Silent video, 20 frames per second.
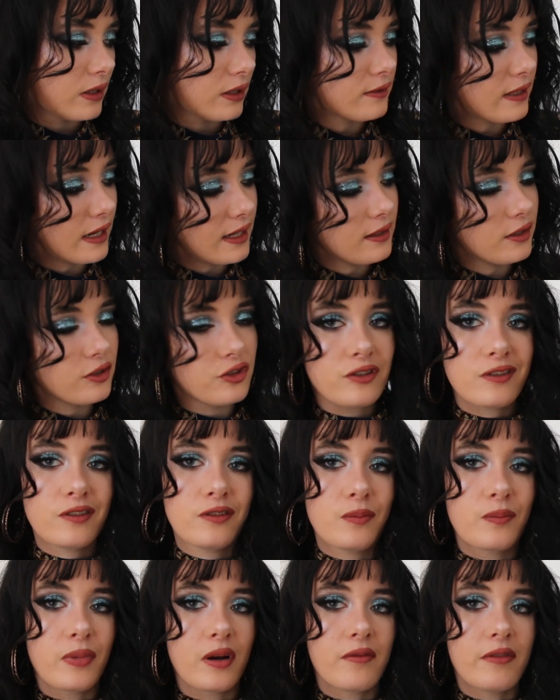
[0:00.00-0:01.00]
tailored
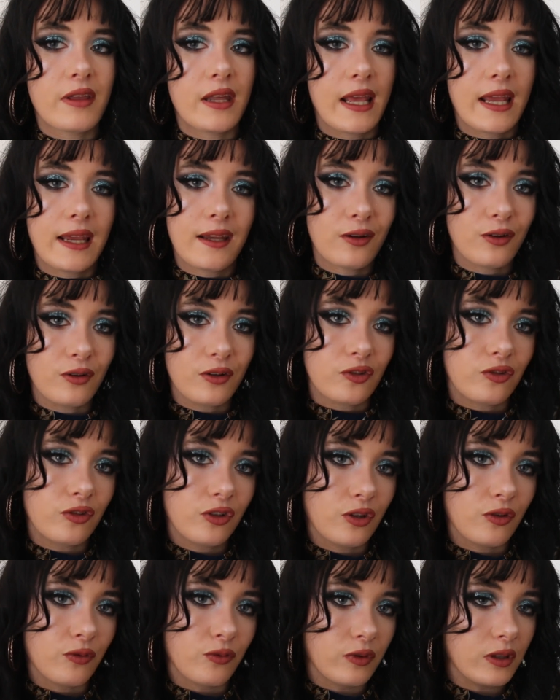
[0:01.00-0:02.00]
just above that ankle is
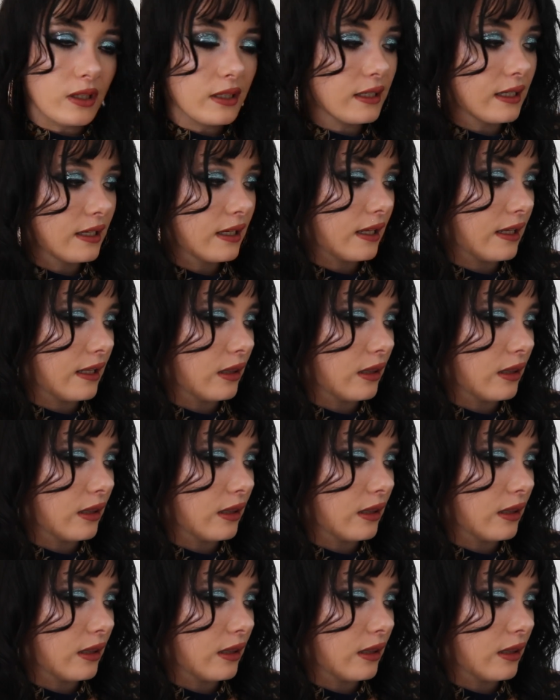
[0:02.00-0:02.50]
going to really